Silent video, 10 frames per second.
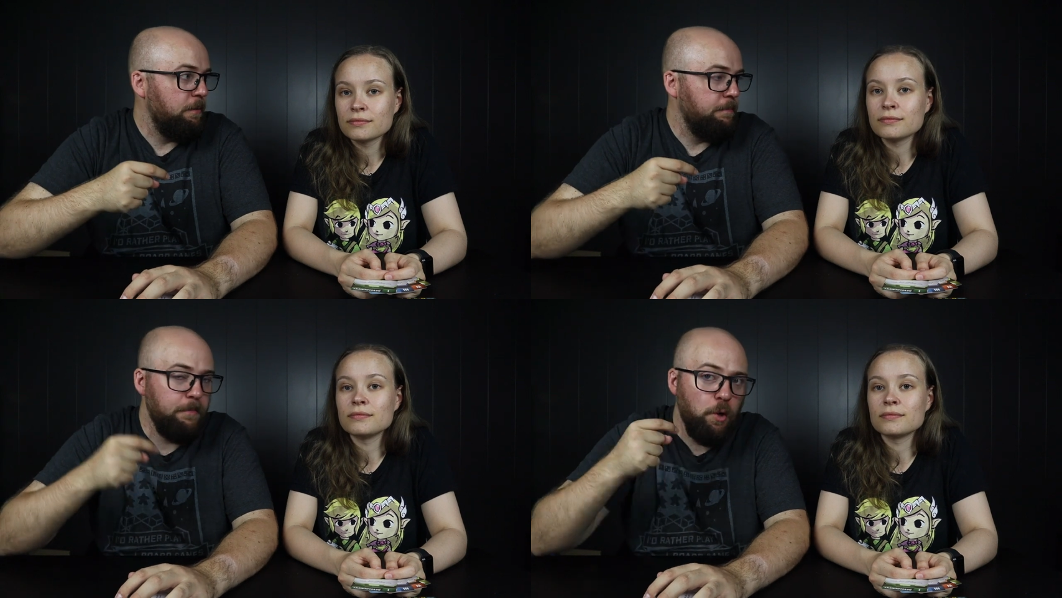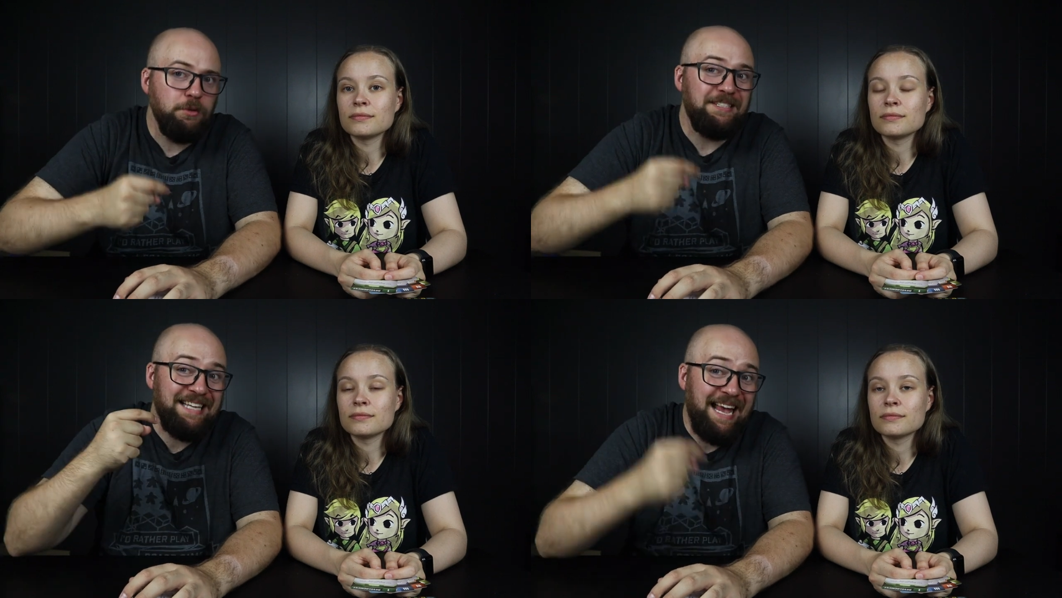Speaker 1: Mm.
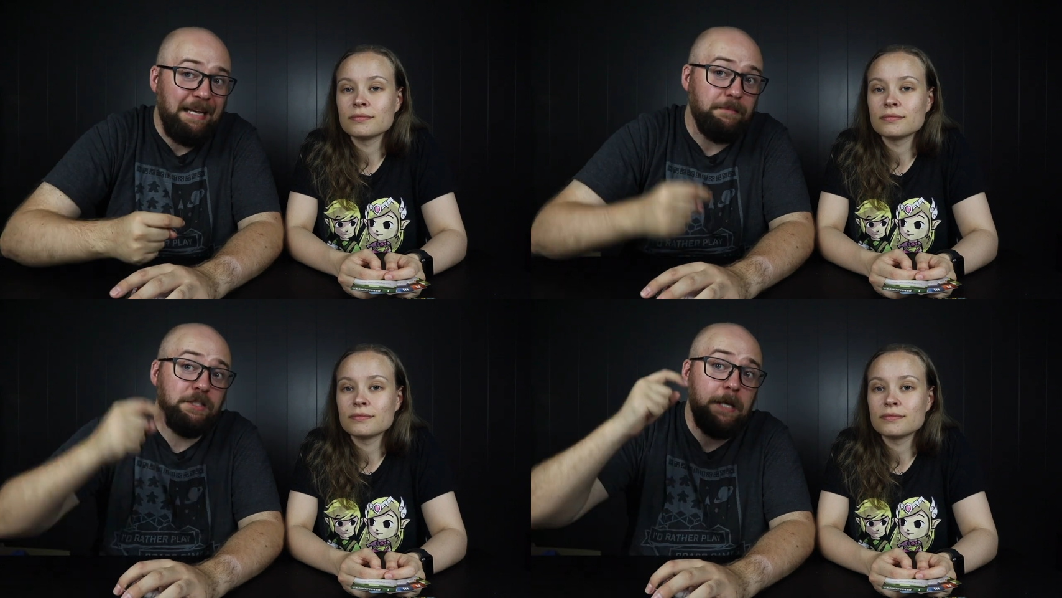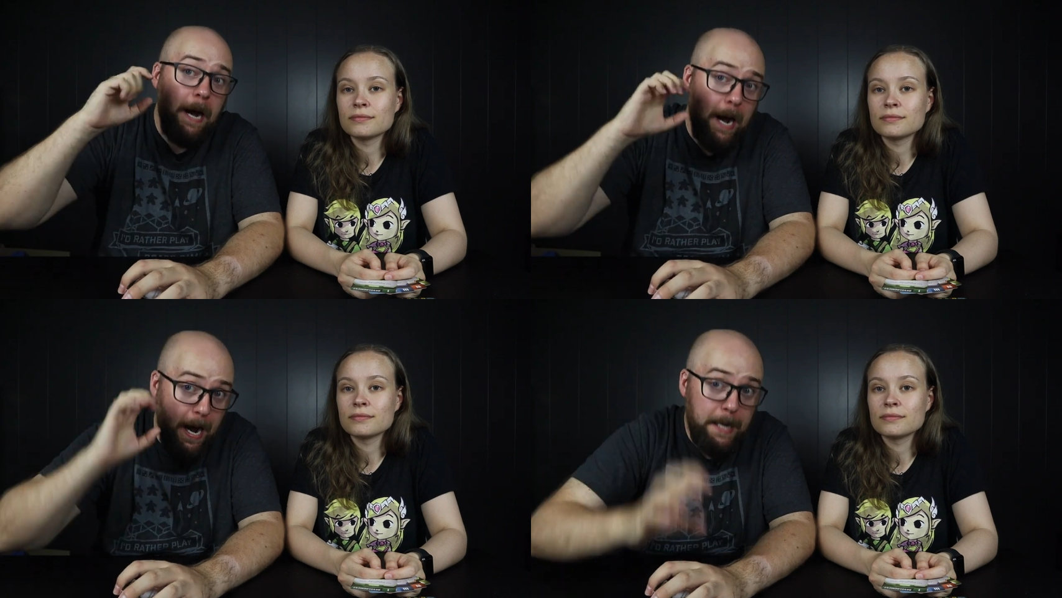Most games,
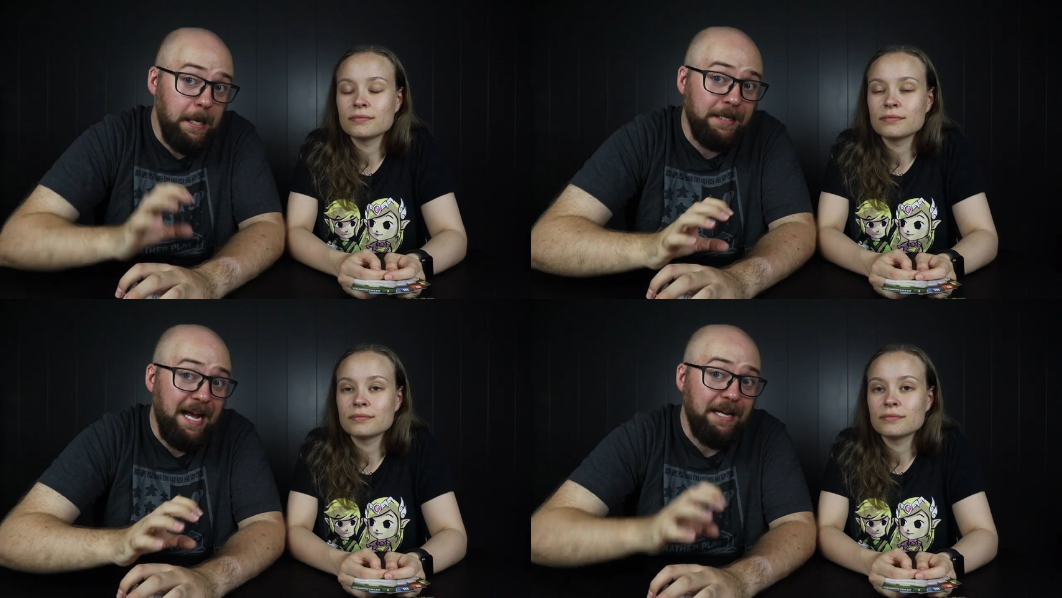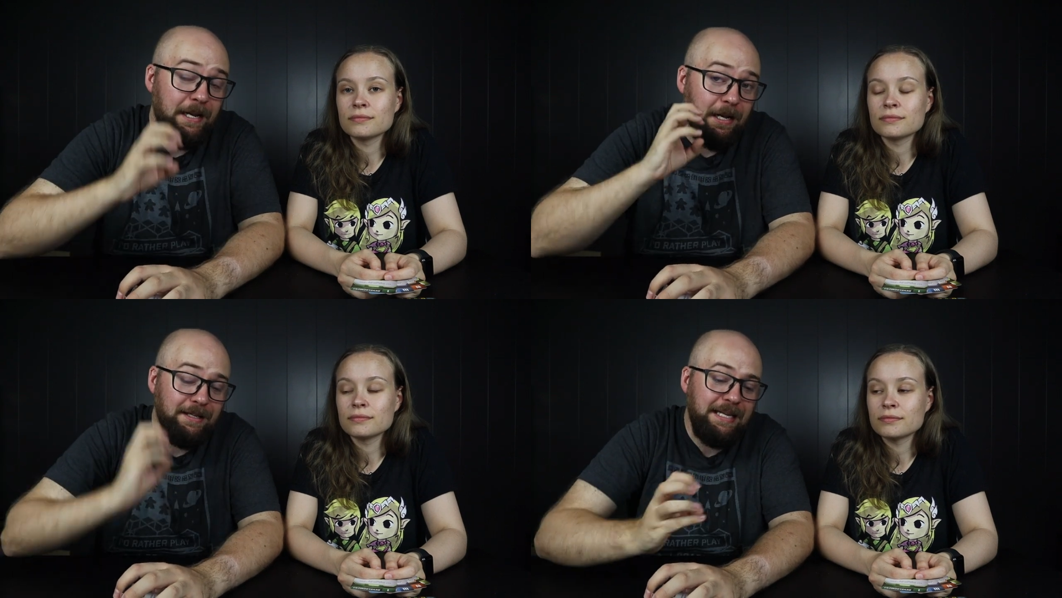I like that,
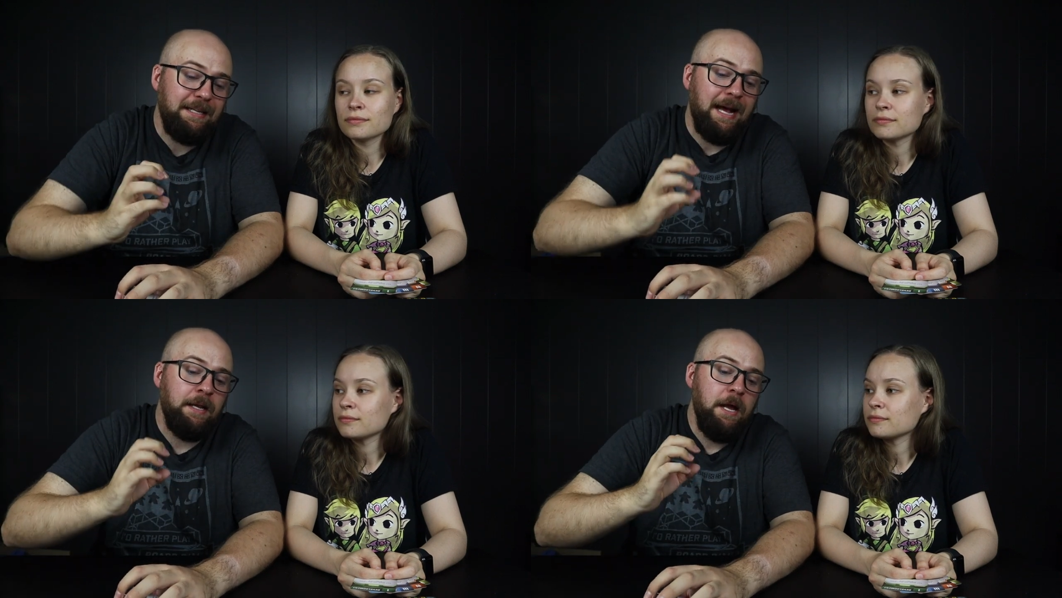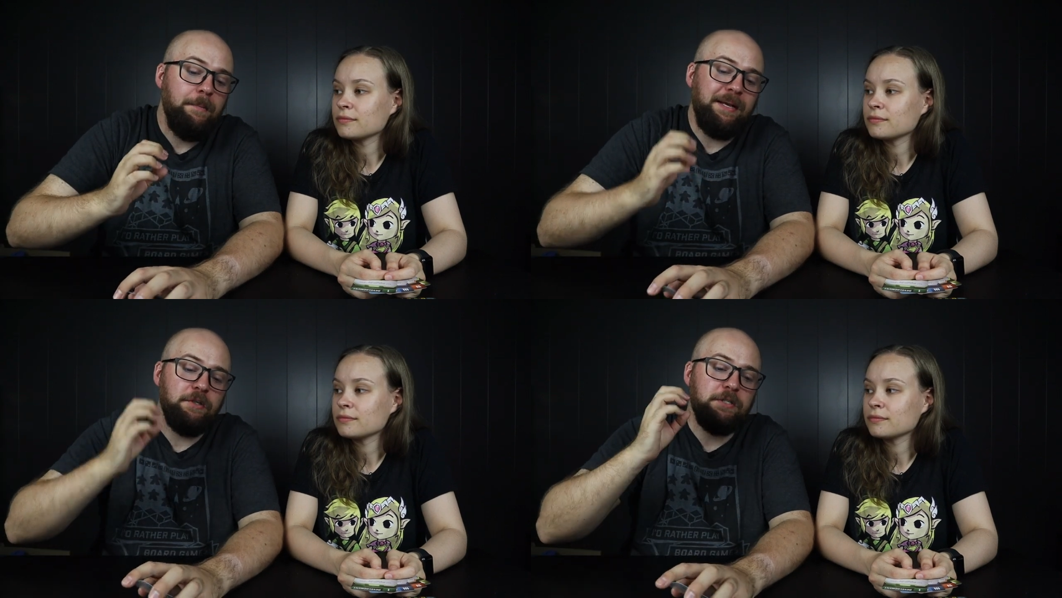and I need that
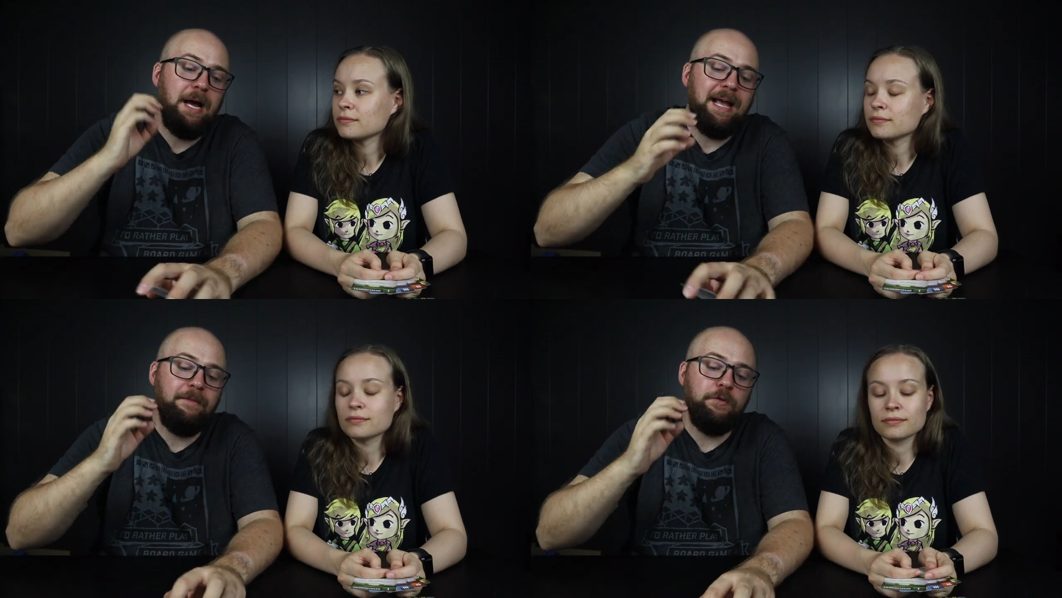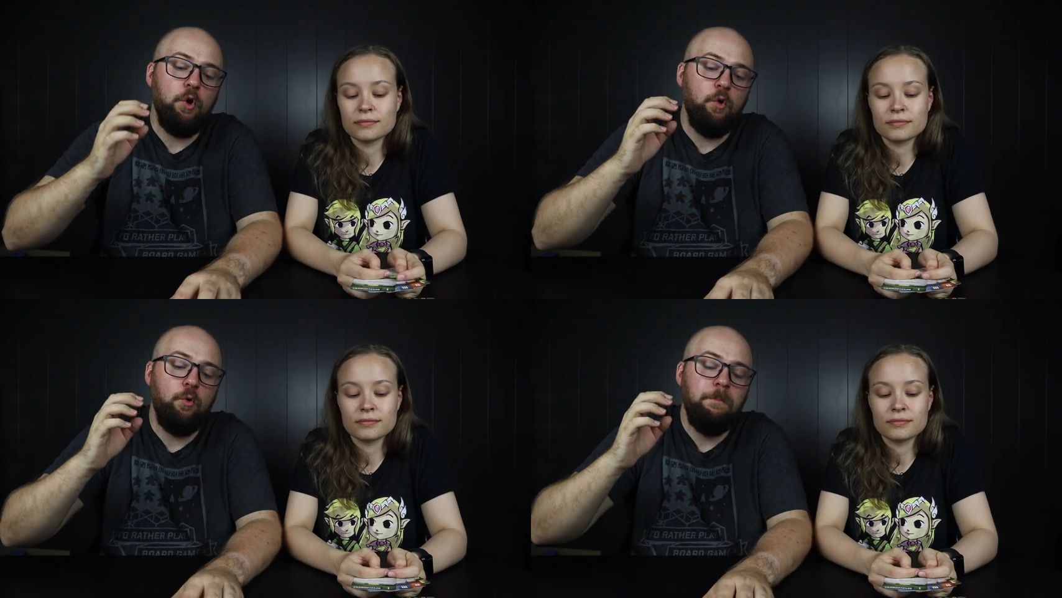because I have
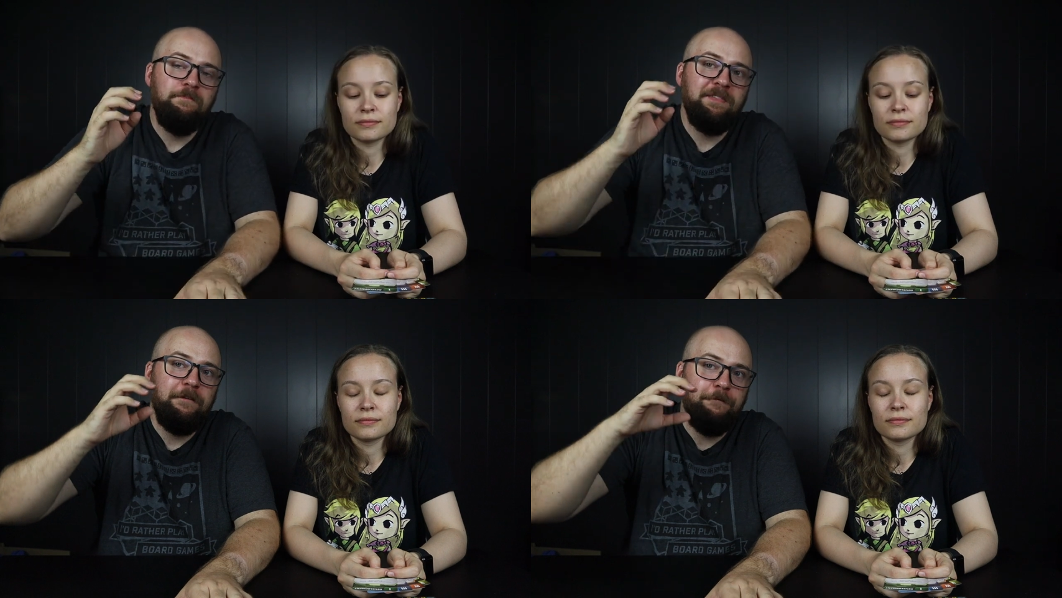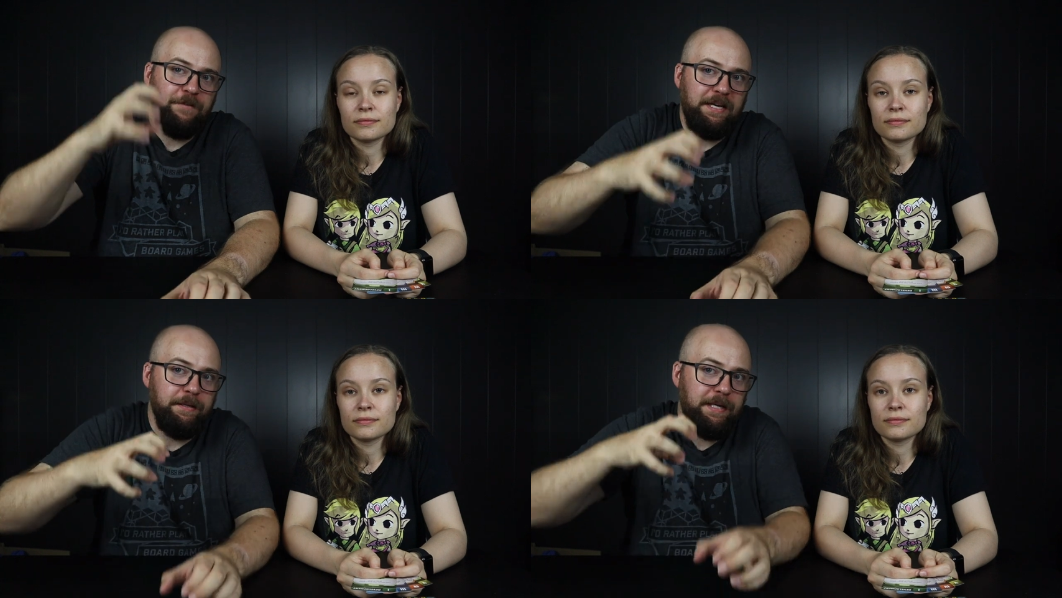no
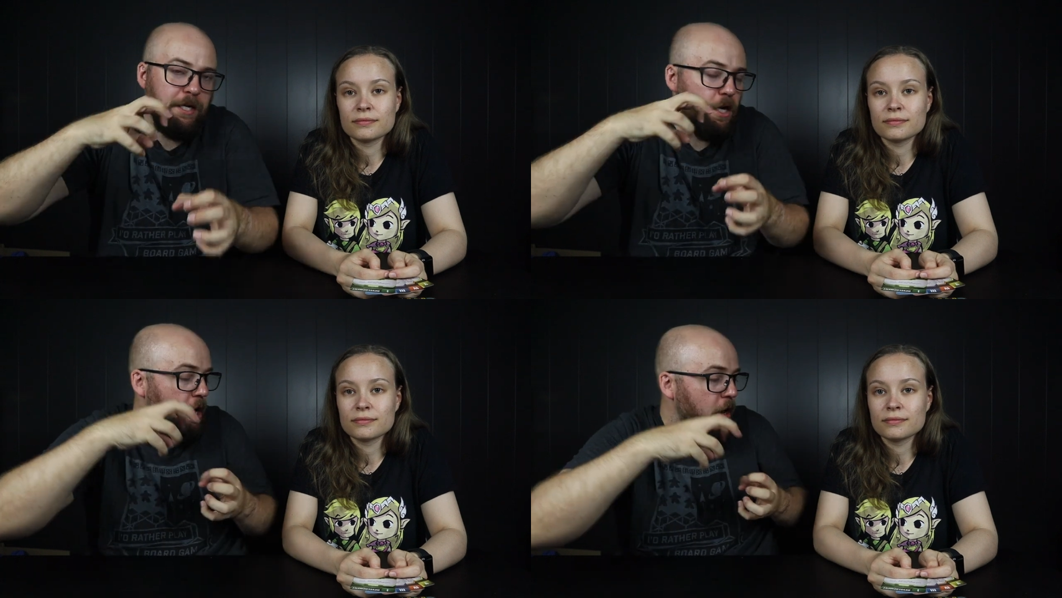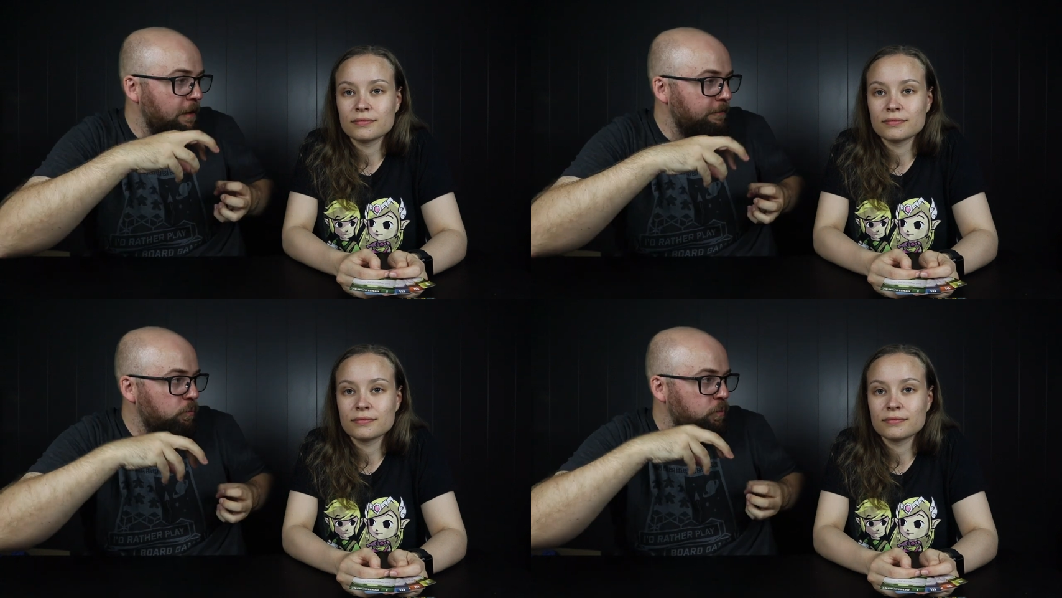feeling
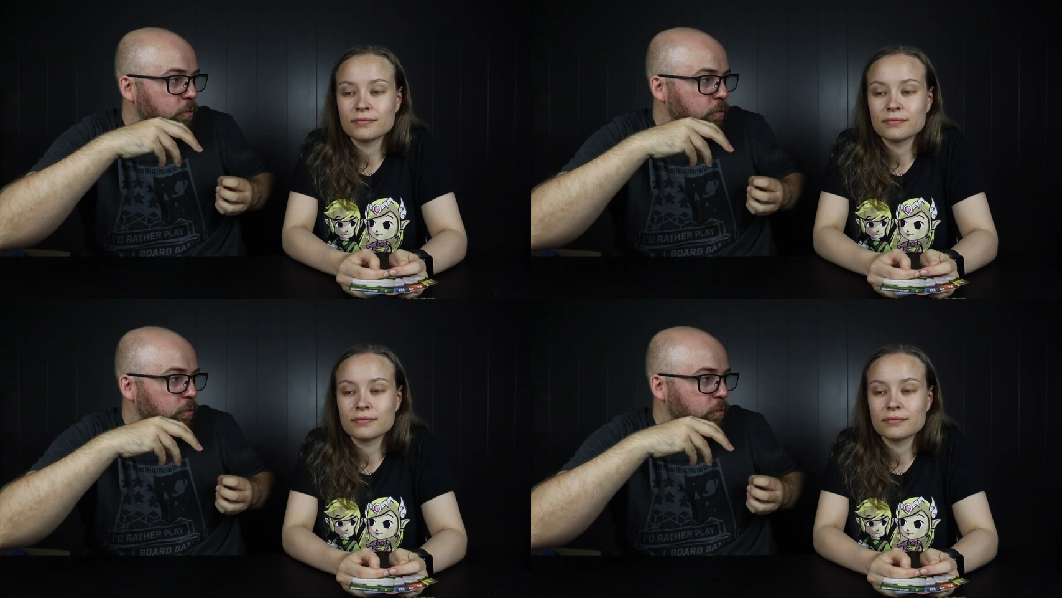of